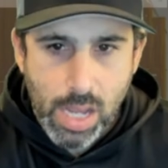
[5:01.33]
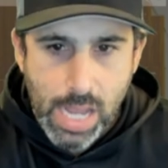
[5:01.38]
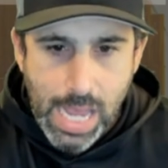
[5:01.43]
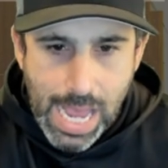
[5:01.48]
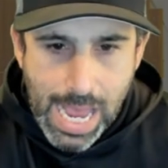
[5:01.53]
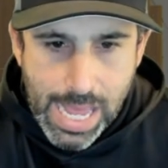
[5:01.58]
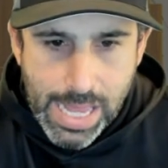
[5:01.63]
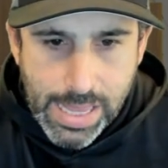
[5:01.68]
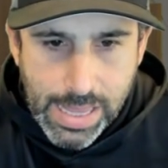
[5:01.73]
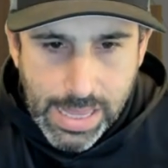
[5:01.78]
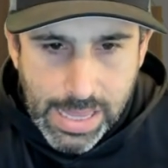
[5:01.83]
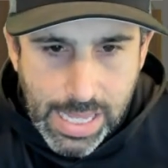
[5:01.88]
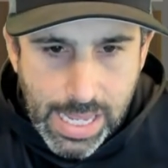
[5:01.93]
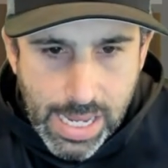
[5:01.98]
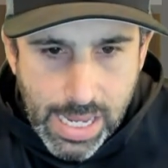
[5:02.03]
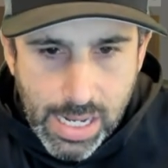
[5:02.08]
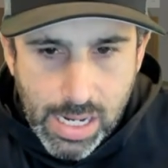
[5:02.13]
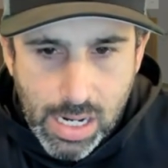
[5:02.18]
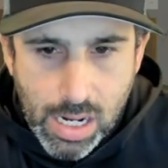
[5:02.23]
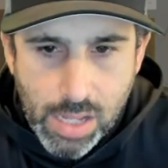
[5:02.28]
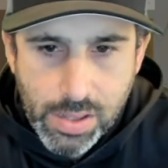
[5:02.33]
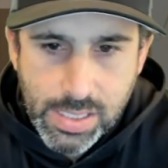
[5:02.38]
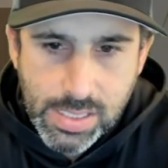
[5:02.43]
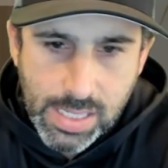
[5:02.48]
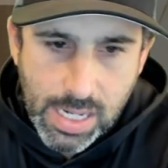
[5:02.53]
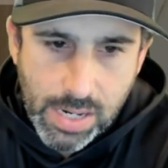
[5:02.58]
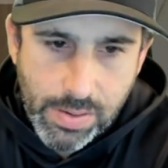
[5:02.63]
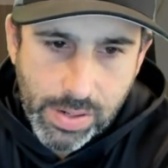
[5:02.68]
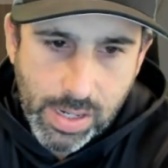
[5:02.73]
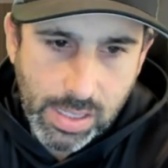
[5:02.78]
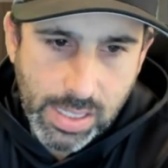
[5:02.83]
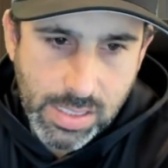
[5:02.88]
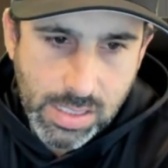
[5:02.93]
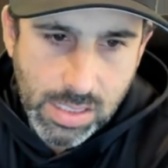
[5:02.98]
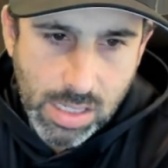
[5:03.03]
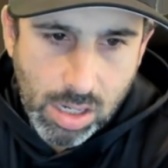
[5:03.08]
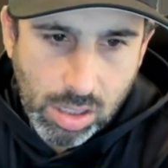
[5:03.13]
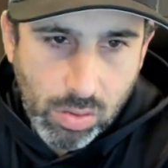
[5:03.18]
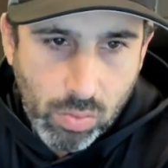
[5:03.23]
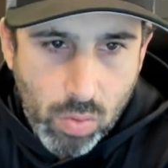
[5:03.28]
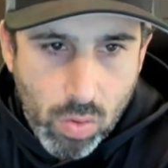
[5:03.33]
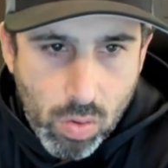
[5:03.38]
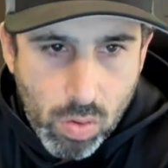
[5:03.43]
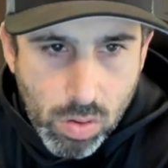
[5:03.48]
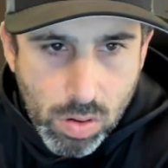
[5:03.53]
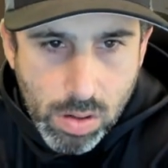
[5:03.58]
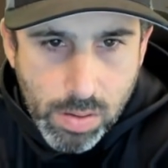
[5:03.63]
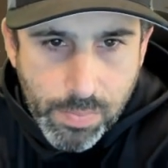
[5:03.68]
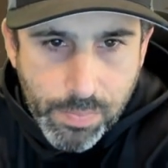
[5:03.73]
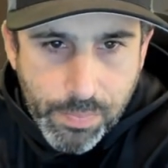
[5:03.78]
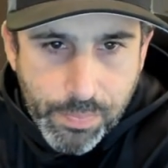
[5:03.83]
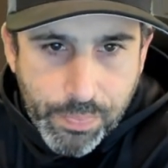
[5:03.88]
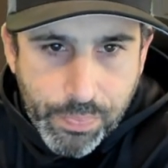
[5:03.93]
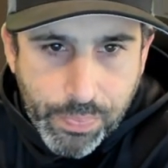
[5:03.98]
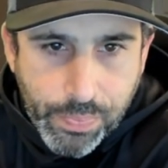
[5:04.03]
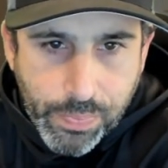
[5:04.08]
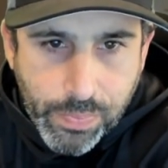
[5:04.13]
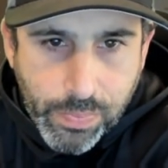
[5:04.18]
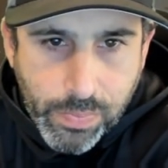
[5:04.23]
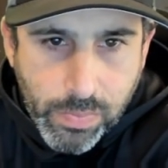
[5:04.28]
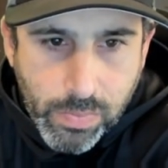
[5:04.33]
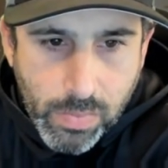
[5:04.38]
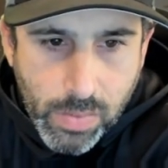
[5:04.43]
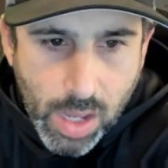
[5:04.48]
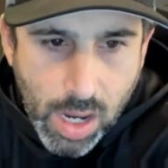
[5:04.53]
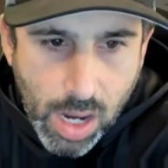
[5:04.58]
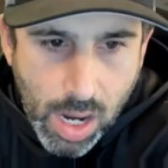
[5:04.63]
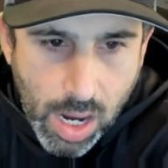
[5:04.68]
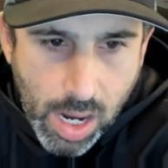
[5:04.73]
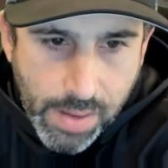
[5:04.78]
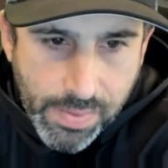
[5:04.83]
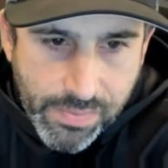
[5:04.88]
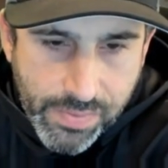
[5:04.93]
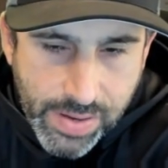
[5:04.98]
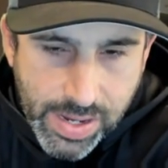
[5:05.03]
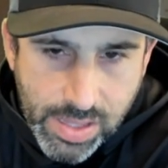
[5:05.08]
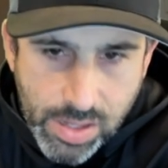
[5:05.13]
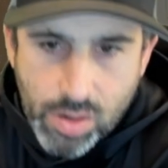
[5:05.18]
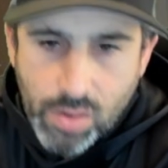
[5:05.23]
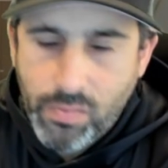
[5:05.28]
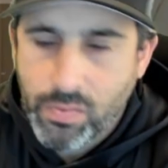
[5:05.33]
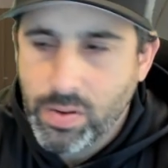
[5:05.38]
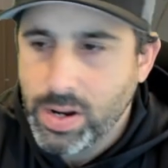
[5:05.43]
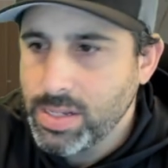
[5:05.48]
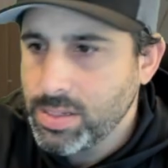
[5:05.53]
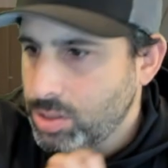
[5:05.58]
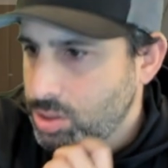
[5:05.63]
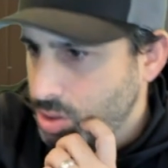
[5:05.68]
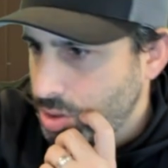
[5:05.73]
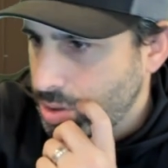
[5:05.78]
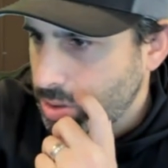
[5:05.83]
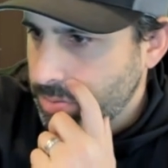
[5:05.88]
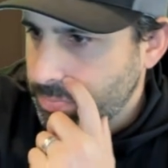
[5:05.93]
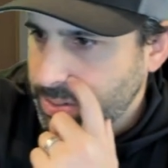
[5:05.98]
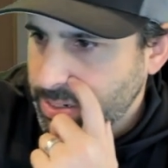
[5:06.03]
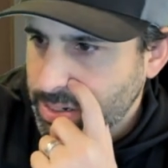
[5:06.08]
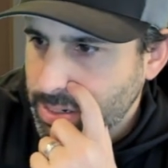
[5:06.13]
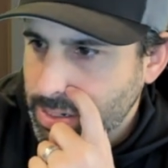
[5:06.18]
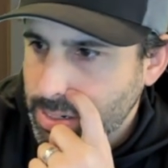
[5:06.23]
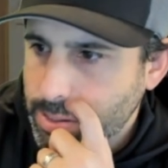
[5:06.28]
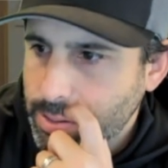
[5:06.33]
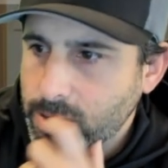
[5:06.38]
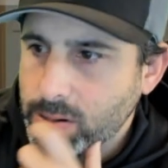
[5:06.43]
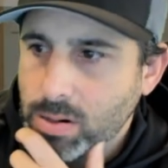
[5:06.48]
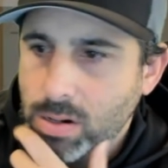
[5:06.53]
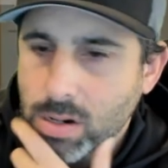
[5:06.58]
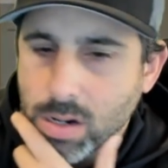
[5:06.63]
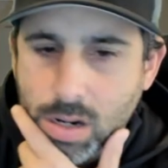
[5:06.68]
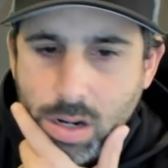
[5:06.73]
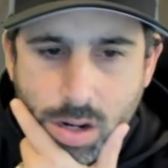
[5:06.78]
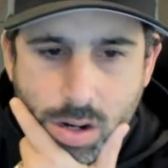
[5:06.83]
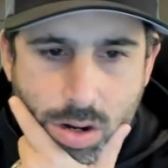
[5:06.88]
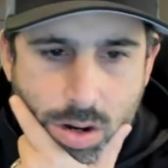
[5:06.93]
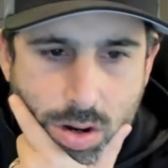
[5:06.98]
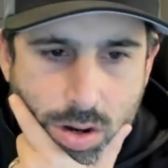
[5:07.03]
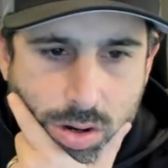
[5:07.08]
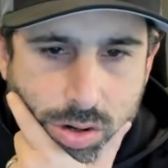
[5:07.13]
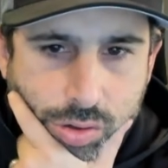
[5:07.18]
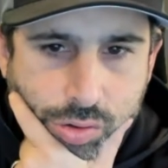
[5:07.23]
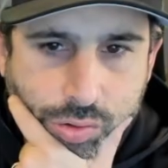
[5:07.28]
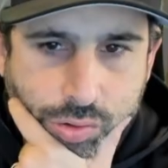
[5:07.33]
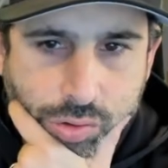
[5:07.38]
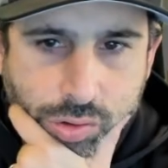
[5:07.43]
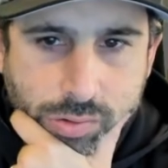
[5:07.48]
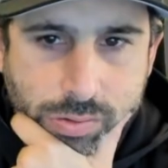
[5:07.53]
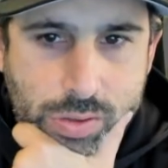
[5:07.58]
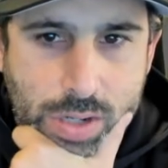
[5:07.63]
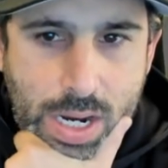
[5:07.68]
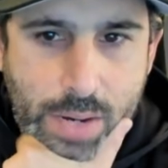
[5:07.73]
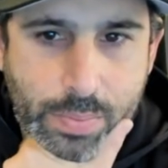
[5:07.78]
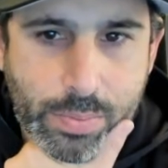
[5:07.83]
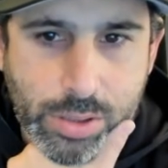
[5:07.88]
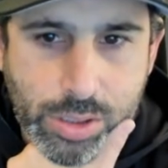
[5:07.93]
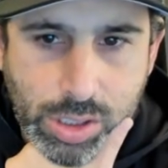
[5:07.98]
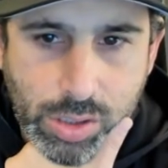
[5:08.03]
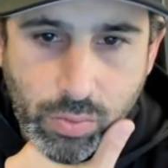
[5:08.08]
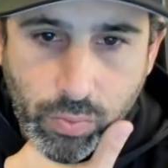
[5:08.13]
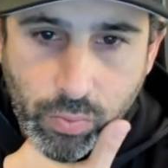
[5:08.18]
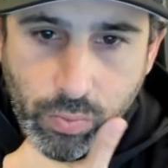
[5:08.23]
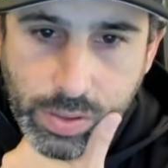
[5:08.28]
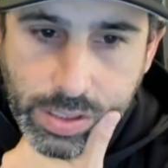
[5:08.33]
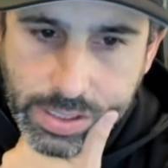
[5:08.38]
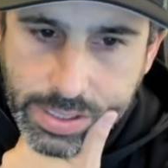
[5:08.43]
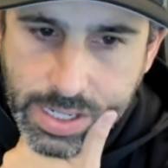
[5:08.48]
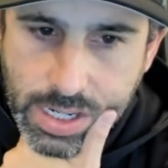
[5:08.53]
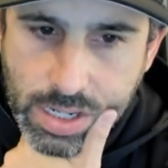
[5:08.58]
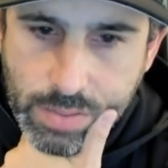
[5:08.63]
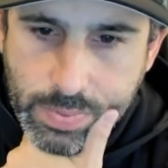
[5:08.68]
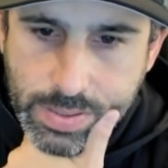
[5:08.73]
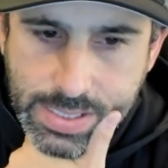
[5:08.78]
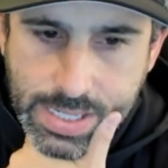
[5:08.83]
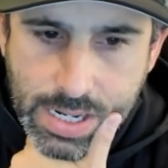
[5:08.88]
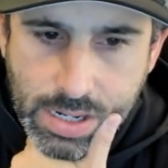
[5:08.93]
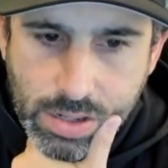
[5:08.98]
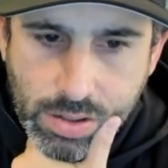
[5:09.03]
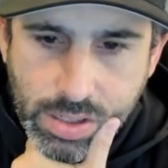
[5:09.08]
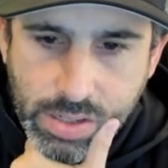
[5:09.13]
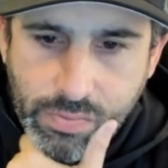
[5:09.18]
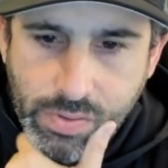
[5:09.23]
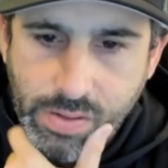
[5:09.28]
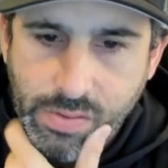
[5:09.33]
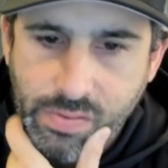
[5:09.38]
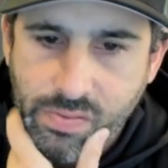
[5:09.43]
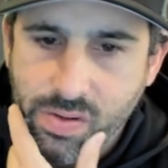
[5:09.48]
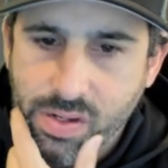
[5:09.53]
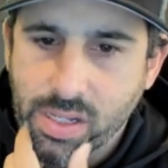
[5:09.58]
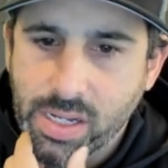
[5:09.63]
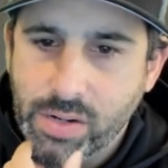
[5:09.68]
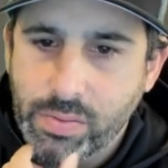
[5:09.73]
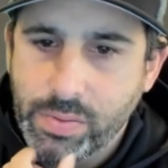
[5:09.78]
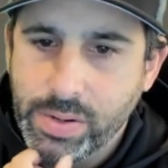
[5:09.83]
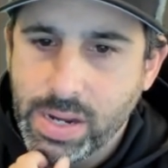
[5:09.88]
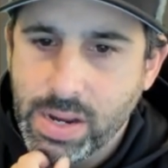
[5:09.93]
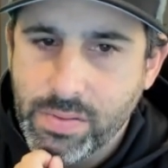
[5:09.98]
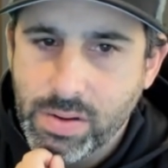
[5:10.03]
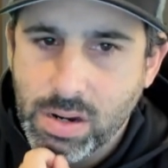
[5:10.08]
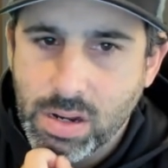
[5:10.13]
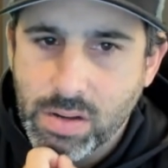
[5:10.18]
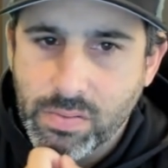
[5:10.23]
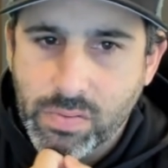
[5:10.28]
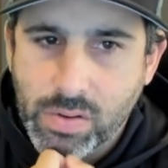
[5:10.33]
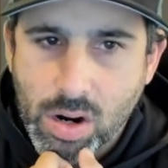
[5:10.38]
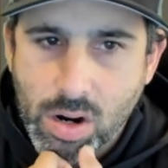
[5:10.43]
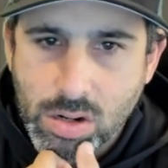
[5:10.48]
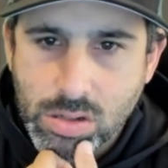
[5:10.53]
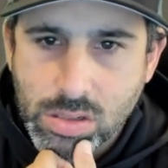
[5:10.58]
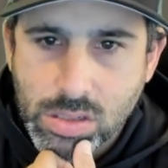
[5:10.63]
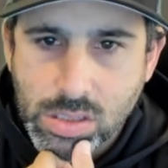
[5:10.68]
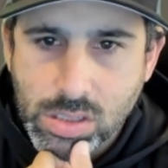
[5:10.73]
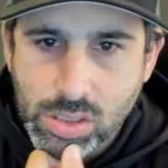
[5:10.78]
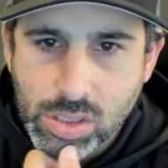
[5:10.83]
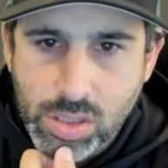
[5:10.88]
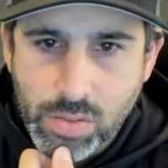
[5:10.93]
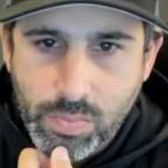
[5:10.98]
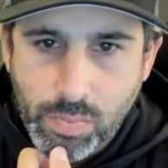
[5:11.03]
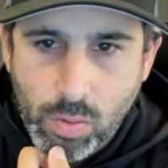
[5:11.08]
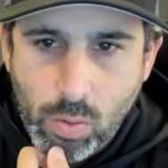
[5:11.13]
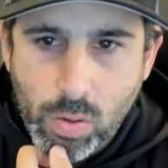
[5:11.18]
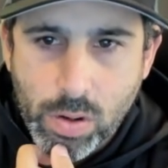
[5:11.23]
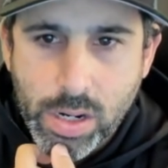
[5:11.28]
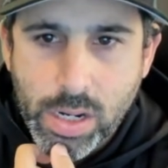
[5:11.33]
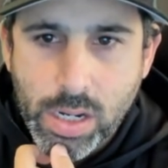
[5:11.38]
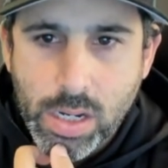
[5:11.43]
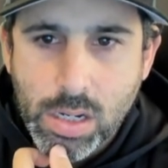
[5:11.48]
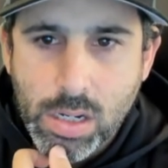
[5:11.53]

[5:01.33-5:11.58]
And then on this side, we got Let's Call It War. Faith in Your Friends could be another 2 drop, which could really help us out if we feel like we have enough cards to support it.